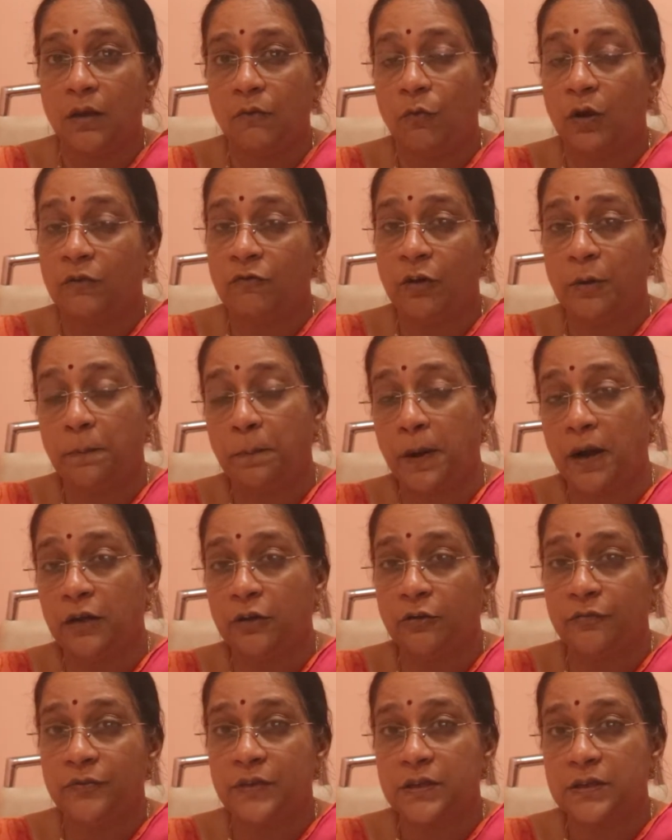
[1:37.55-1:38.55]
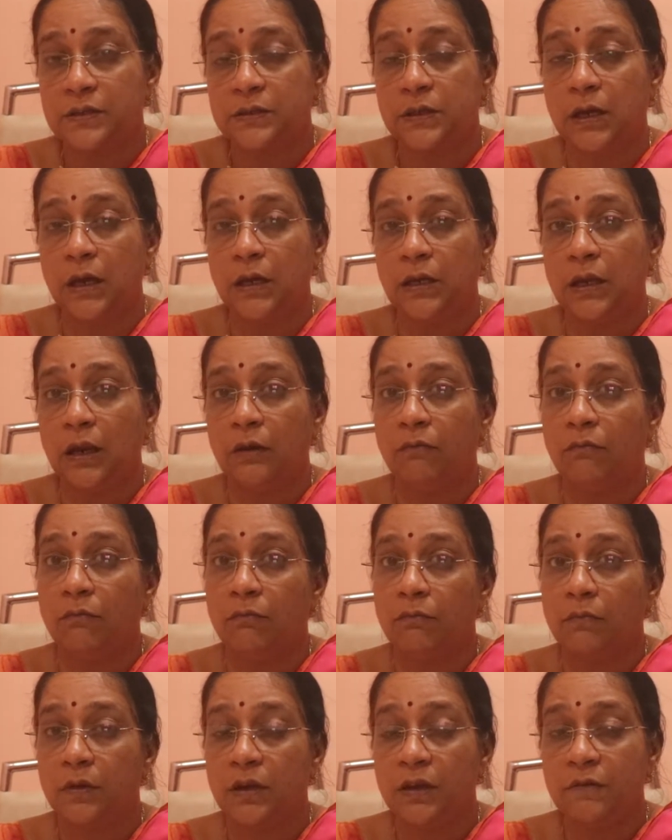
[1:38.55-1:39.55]
one part of the state, and
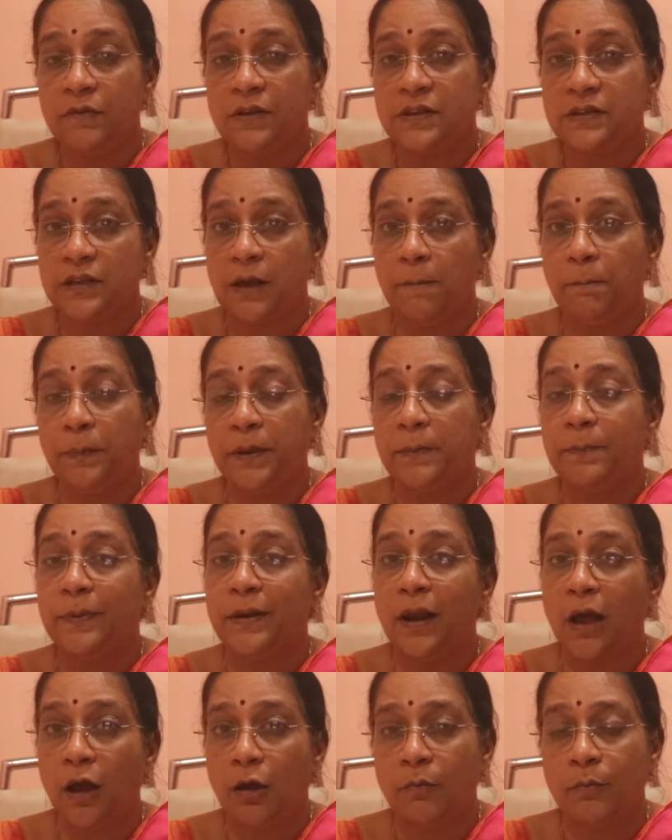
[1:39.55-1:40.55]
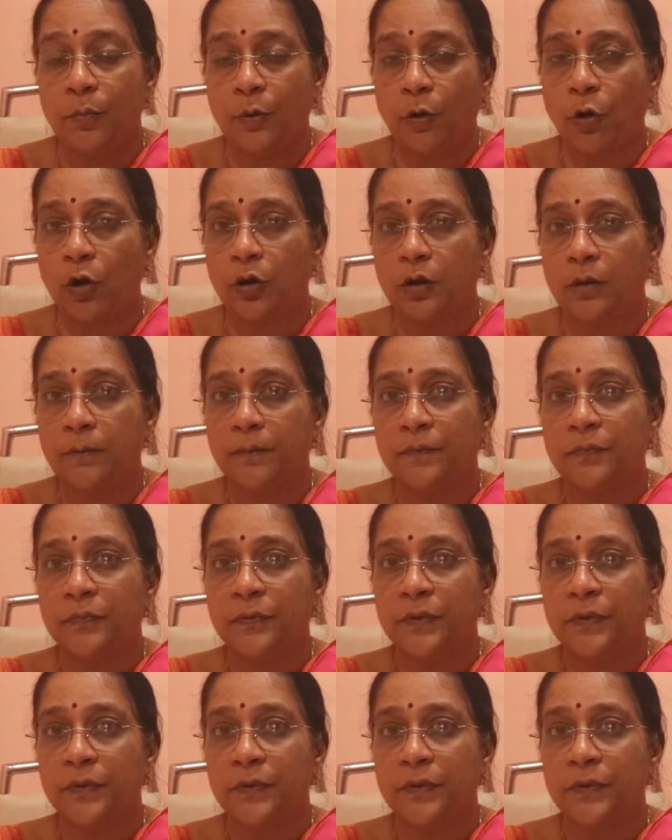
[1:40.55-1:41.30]
even some people are abroad.